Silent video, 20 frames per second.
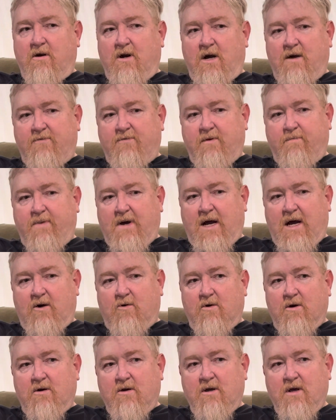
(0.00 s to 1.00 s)
off the
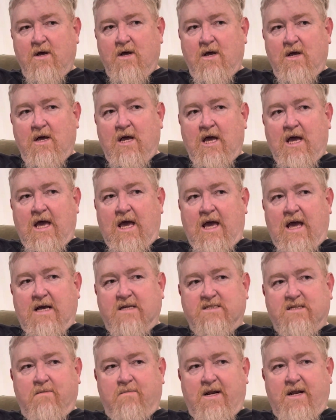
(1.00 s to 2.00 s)
power and
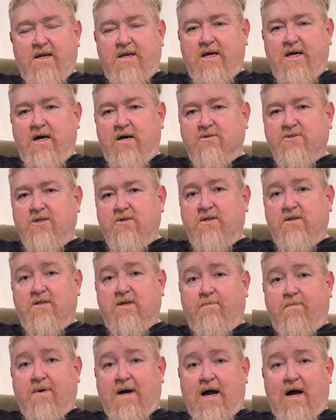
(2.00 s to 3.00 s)
somebody tells you that
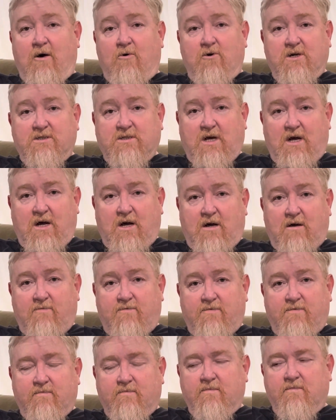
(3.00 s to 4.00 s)
the power is
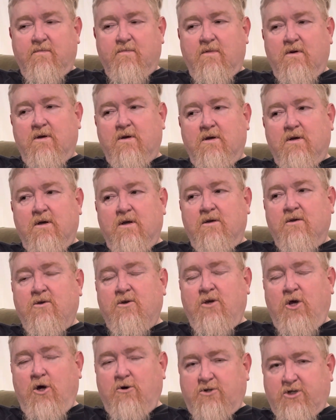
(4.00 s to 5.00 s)
off,
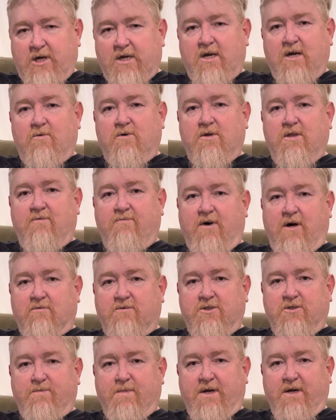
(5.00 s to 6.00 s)
you check it with a
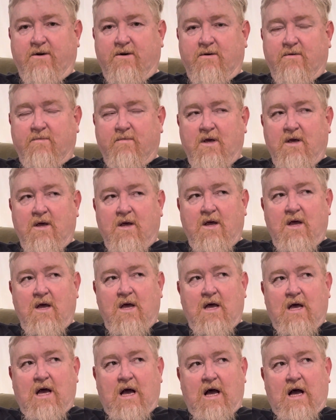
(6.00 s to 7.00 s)
voltage meter.
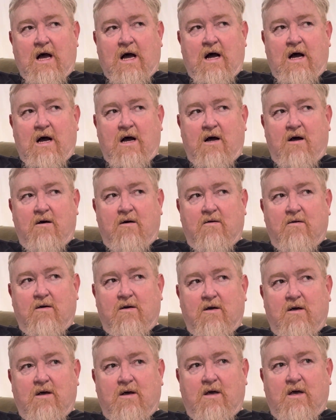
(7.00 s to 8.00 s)

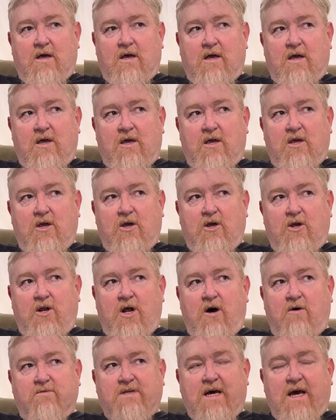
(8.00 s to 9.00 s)
You
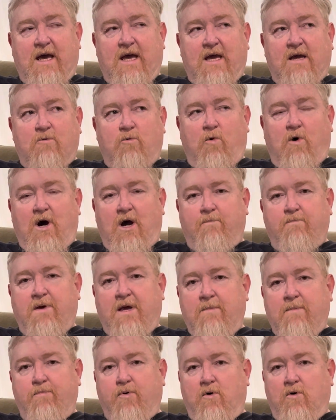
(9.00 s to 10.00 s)
don't take
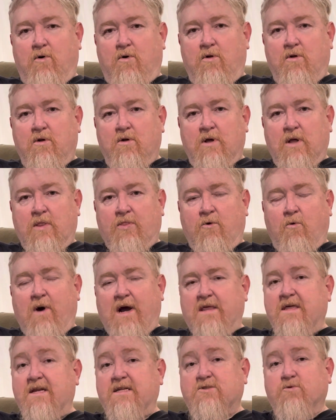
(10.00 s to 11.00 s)
the
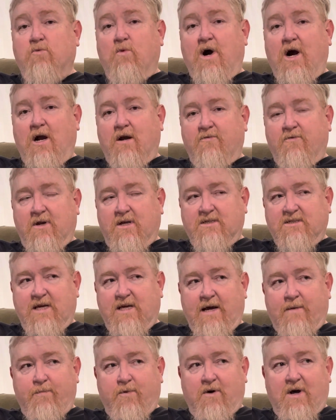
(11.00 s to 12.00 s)
way that it's wired, for an
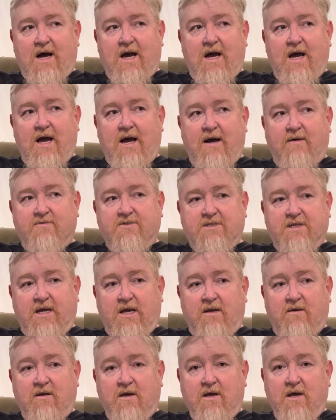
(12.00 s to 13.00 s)
example. I have
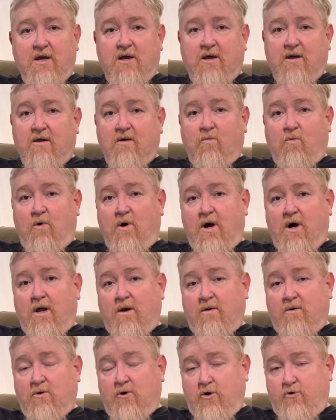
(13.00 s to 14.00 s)
seen what
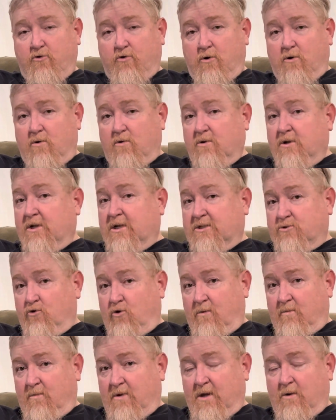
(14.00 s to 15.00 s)
neutral is
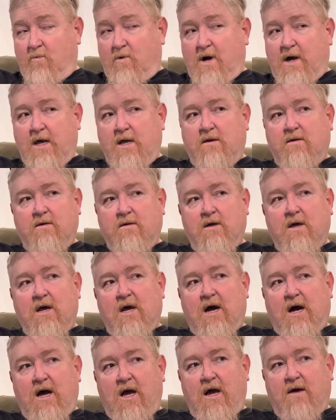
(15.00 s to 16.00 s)
normally white.
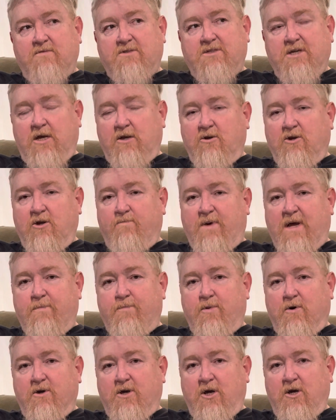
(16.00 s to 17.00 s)
I have seen
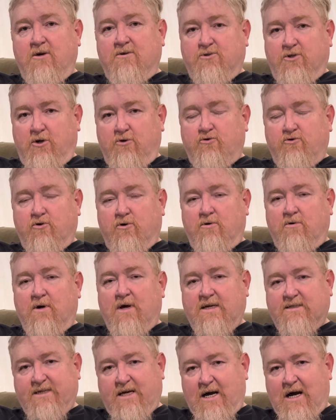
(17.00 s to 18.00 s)
people use neutral
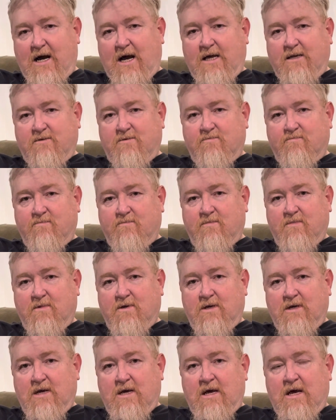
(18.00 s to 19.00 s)
as a hot.
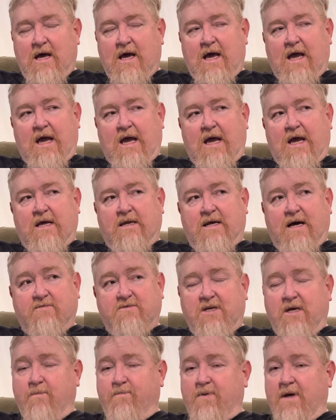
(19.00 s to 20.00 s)
And I've
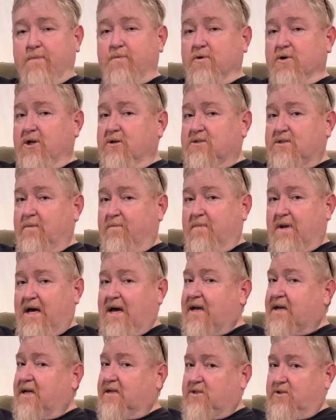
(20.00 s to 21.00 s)
seen people use the
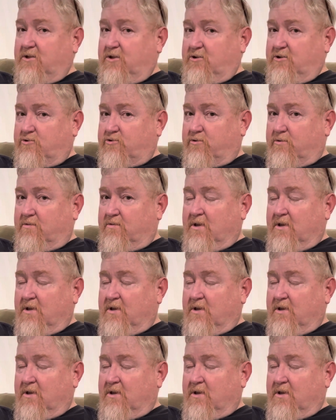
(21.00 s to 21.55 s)
black as a neutral.